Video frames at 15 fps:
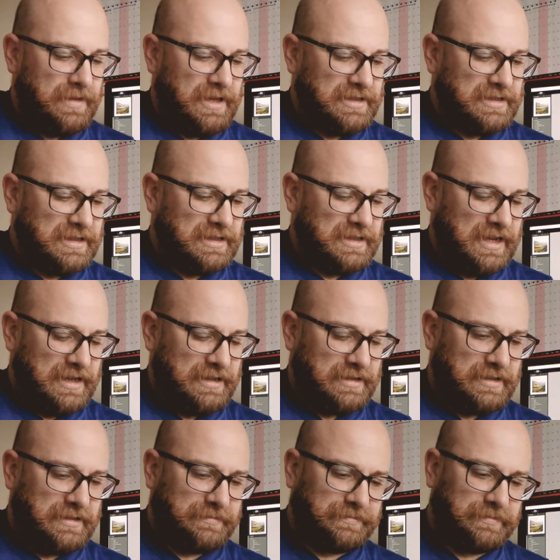is this
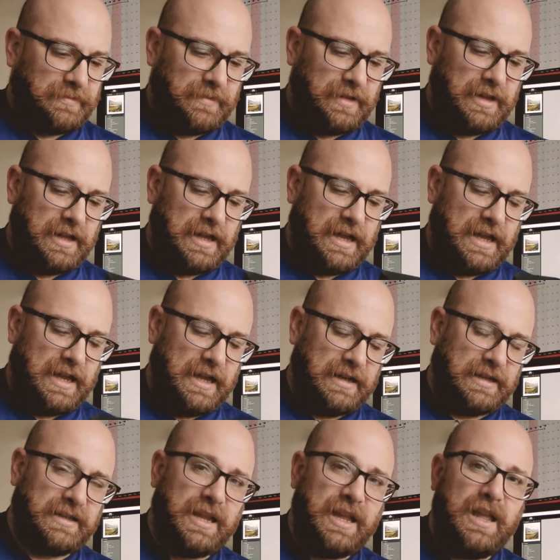lens.
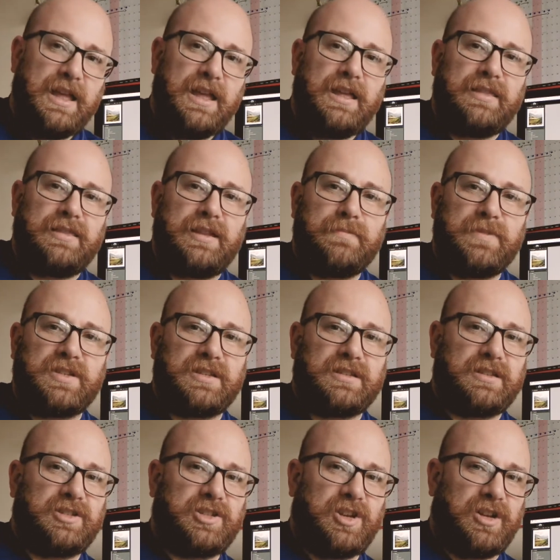And the images
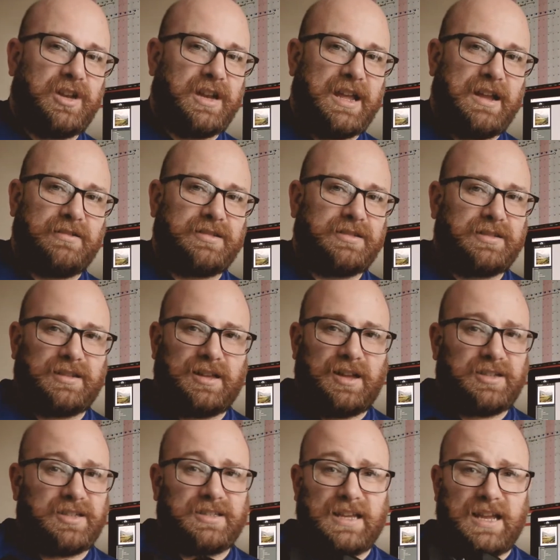it's churning out are
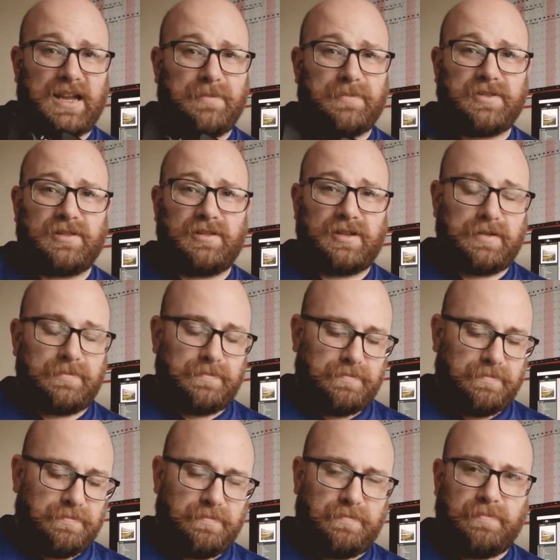just absolutely
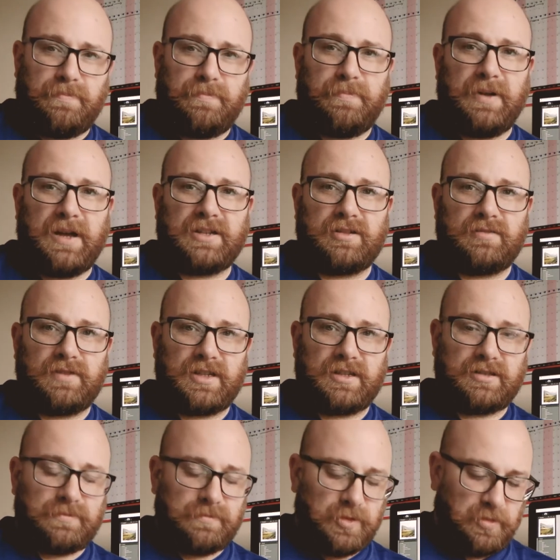buttery
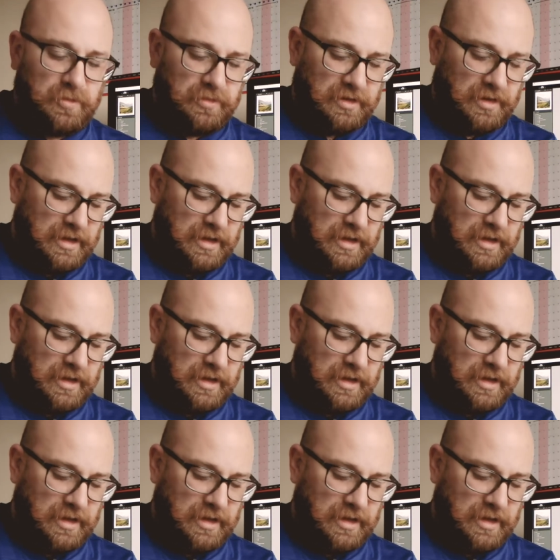smooth.